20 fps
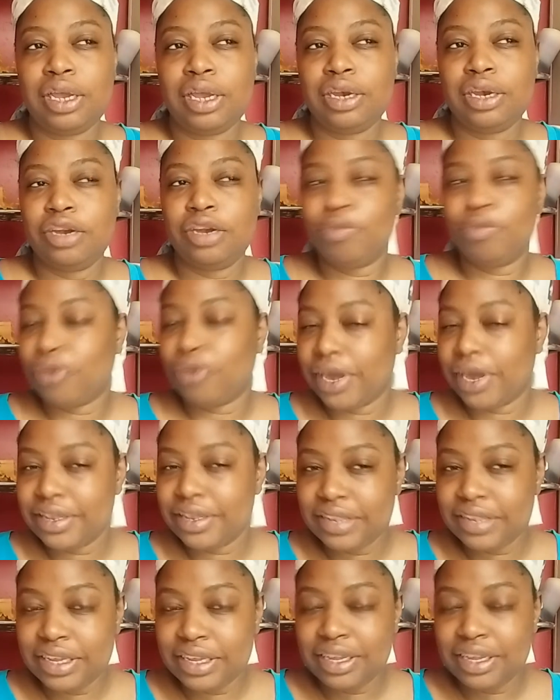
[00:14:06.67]
and
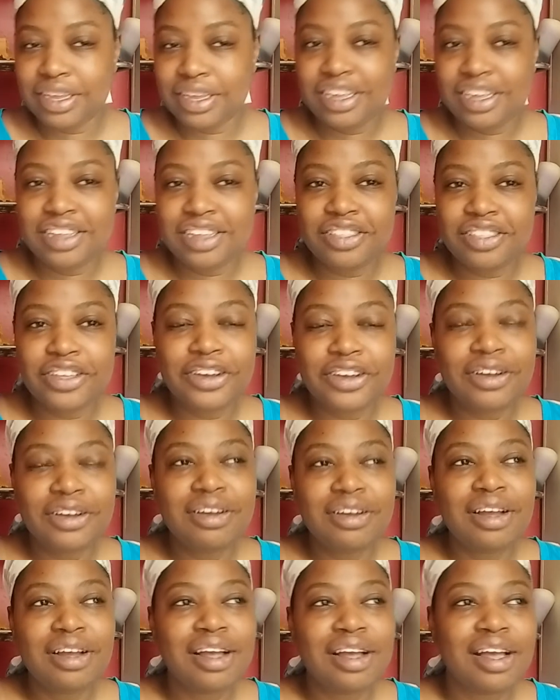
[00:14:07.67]
depressing
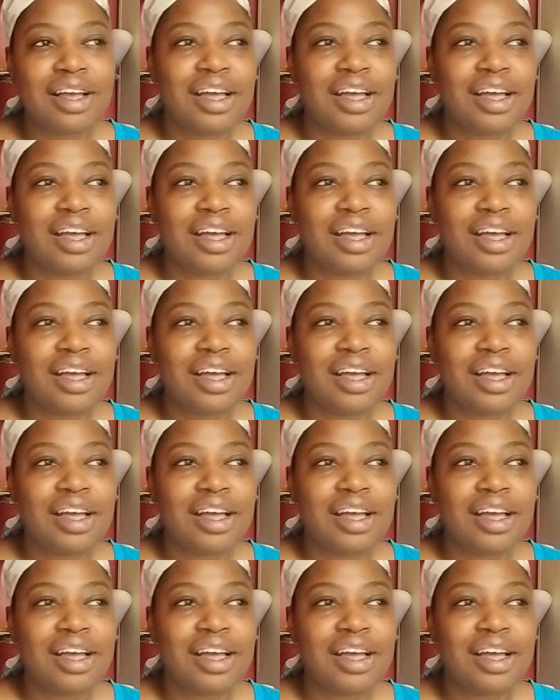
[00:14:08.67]
either.